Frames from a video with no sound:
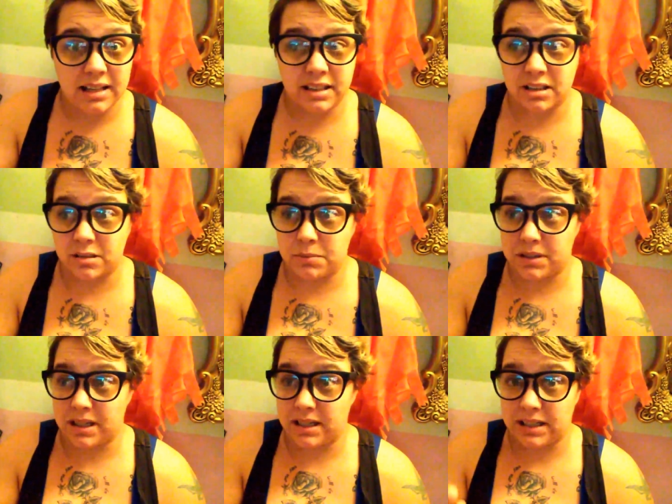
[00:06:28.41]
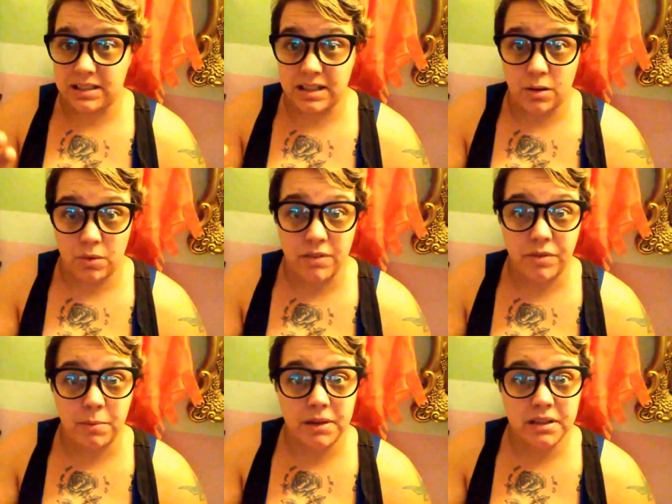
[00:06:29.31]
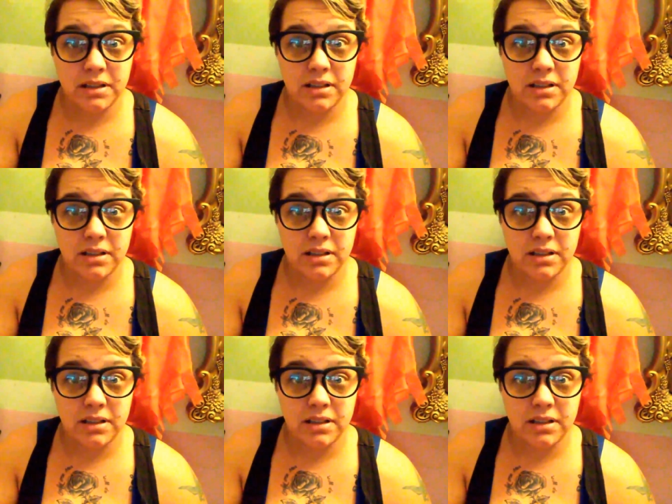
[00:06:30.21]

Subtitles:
tell them that they need to stay away from it.